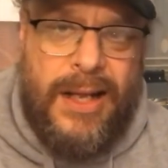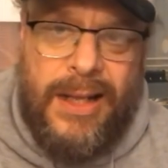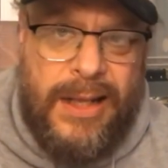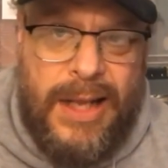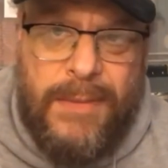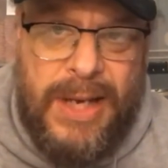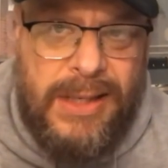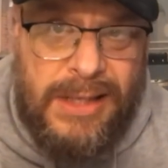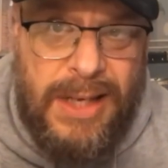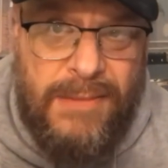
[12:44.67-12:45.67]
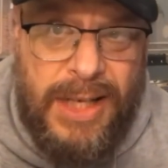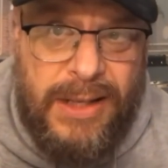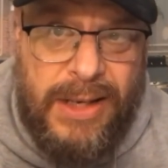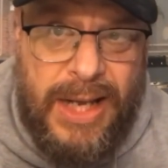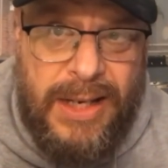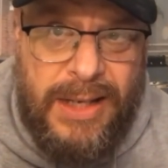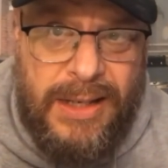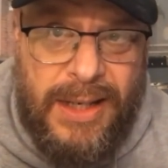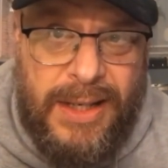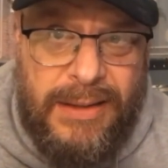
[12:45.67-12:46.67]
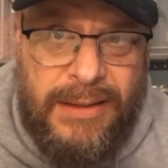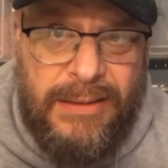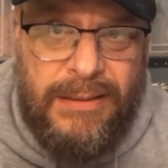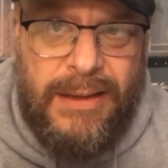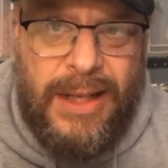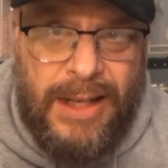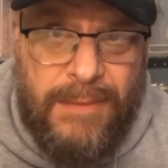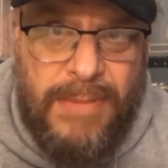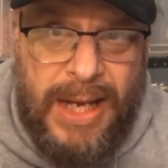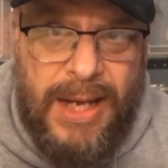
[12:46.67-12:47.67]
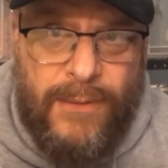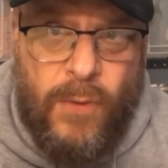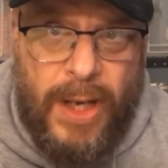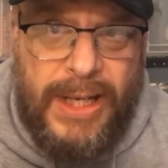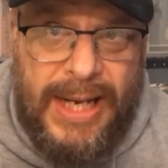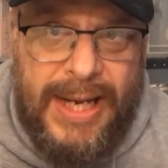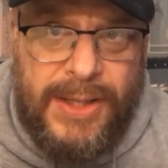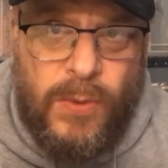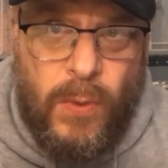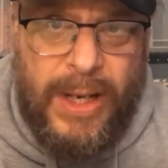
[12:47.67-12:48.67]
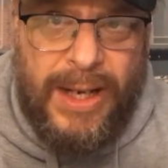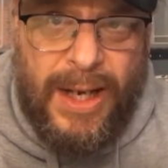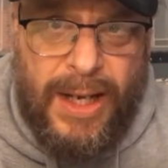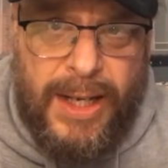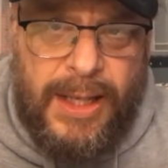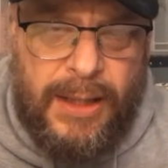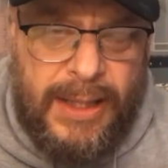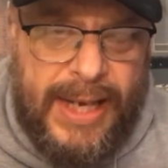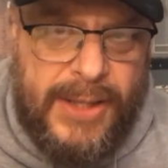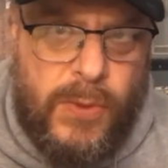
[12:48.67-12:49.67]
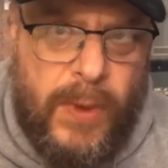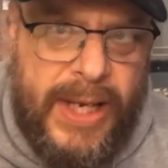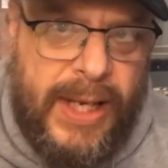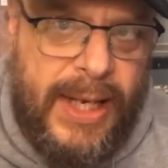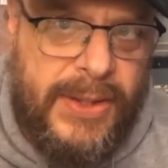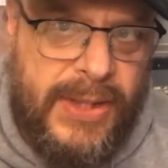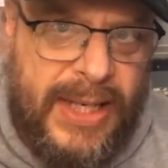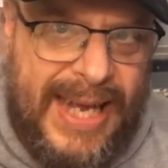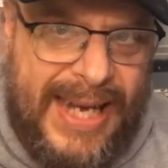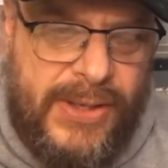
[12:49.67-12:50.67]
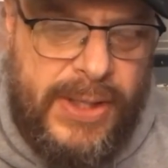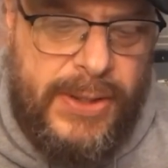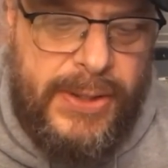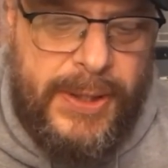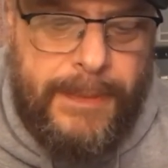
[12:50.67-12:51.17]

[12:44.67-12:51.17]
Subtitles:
they may seem like they're getting it done, and they may have won last week against the Texans.